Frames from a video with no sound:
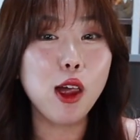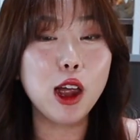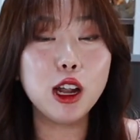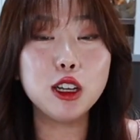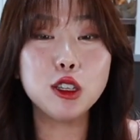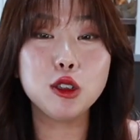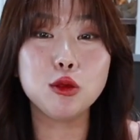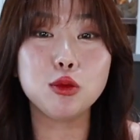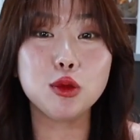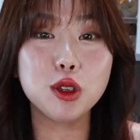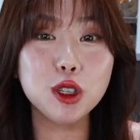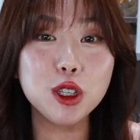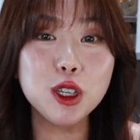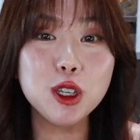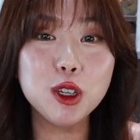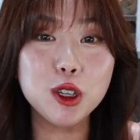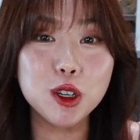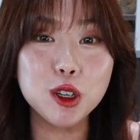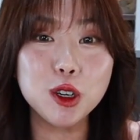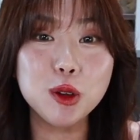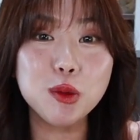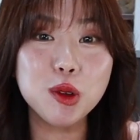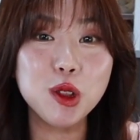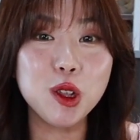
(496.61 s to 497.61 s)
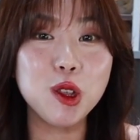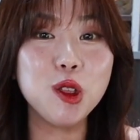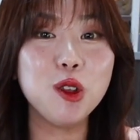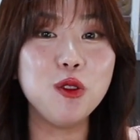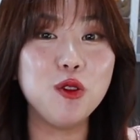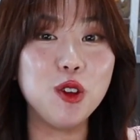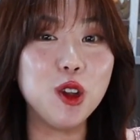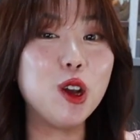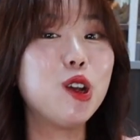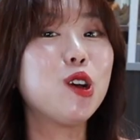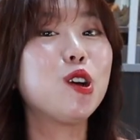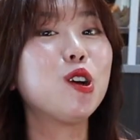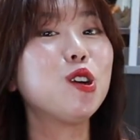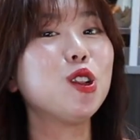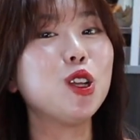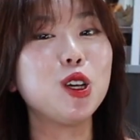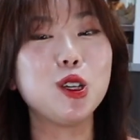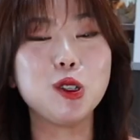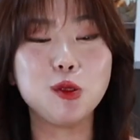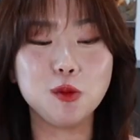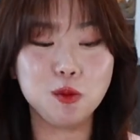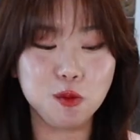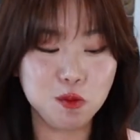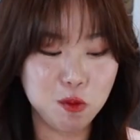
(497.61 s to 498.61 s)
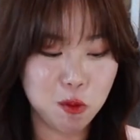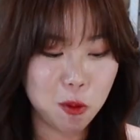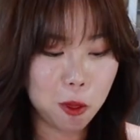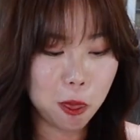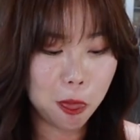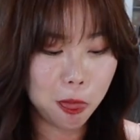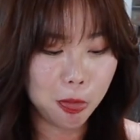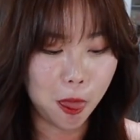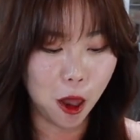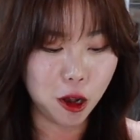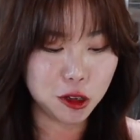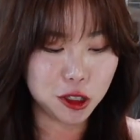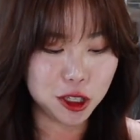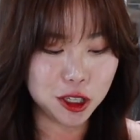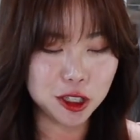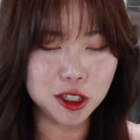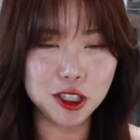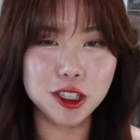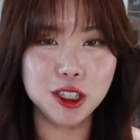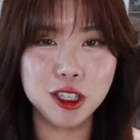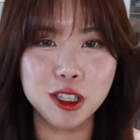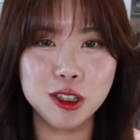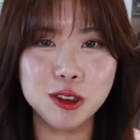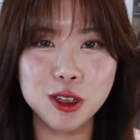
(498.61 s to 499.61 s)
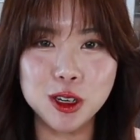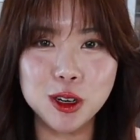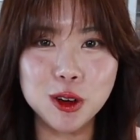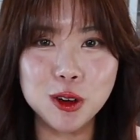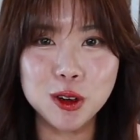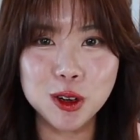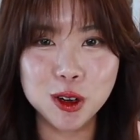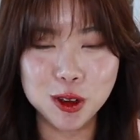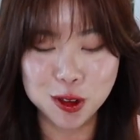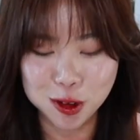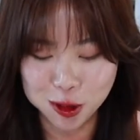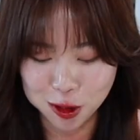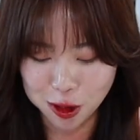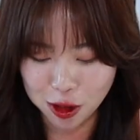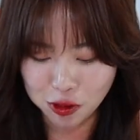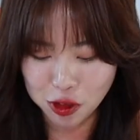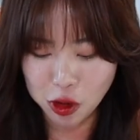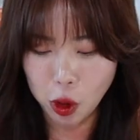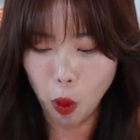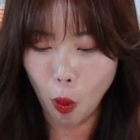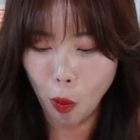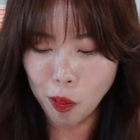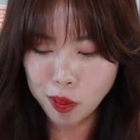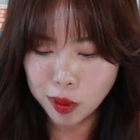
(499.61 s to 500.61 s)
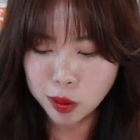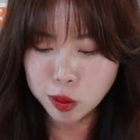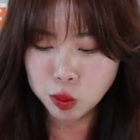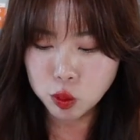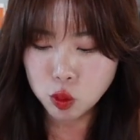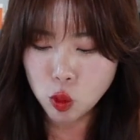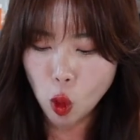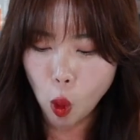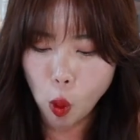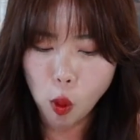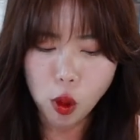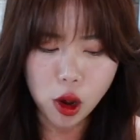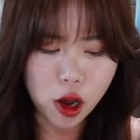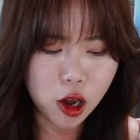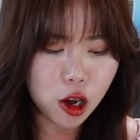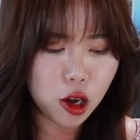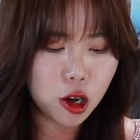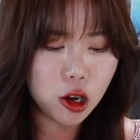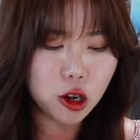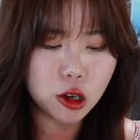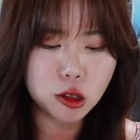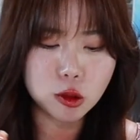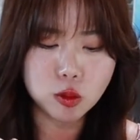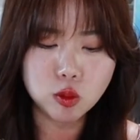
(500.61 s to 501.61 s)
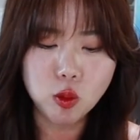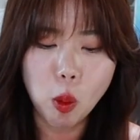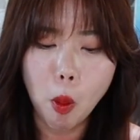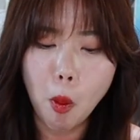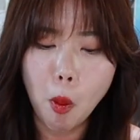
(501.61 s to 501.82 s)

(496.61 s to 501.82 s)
It's really good, but then the vinegar like takes it to a whole nother level. Wow.